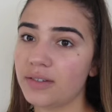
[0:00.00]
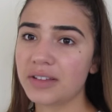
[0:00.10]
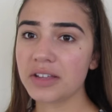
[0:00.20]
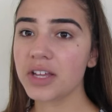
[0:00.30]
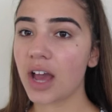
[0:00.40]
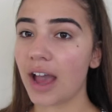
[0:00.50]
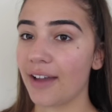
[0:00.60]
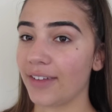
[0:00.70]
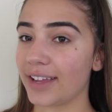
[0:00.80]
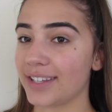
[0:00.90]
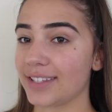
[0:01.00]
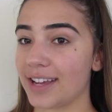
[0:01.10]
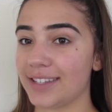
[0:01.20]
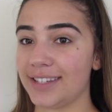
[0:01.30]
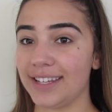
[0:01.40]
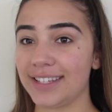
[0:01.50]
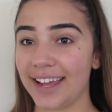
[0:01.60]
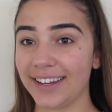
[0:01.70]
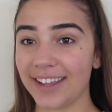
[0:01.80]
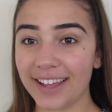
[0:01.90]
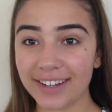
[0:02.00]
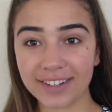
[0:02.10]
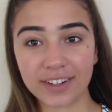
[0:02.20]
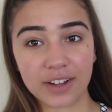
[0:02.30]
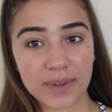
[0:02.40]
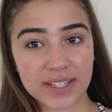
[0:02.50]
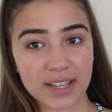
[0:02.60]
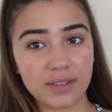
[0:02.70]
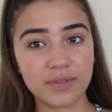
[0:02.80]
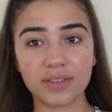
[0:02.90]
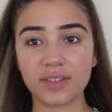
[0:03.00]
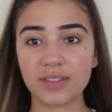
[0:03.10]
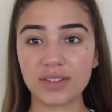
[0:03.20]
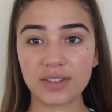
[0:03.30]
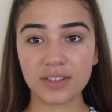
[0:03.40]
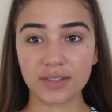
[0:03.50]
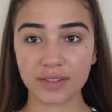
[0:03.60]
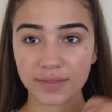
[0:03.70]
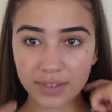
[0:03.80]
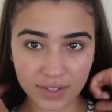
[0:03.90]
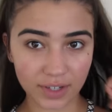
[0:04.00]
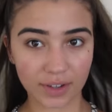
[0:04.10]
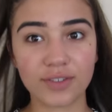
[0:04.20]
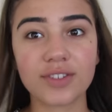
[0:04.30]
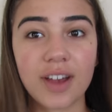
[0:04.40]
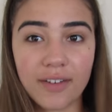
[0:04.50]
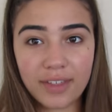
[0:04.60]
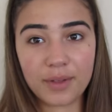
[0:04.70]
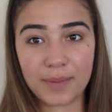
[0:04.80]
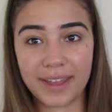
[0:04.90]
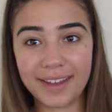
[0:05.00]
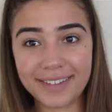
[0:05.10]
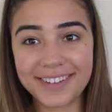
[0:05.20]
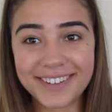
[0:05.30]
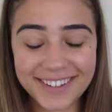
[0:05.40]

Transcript: I have like a disgusting tan line on myself. So I'll just cover that with my hands.